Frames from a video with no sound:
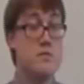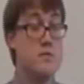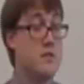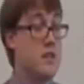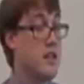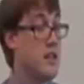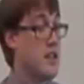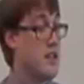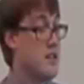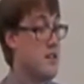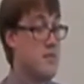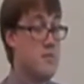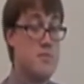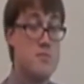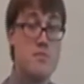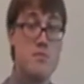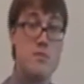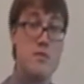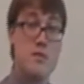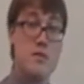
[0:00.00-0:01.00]
at least
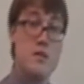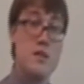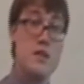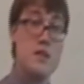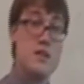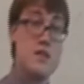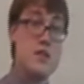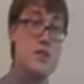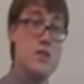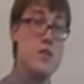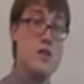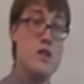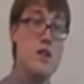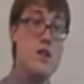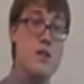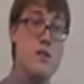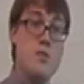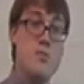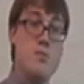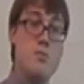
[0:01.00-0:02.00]
until
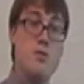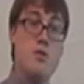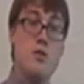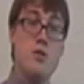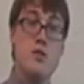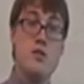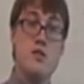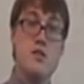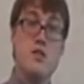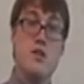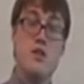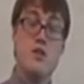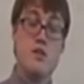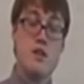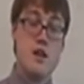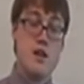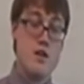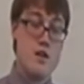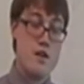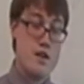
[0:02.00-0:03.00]
he pulled his daughter's
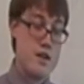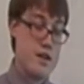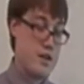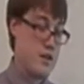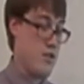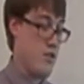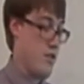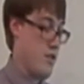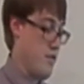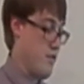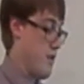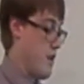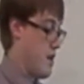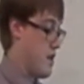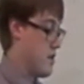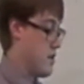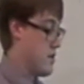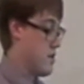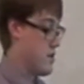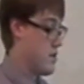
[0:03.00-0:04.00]
hair and kicked her in the
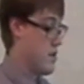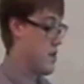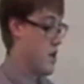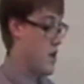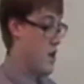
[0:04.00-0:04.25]
face.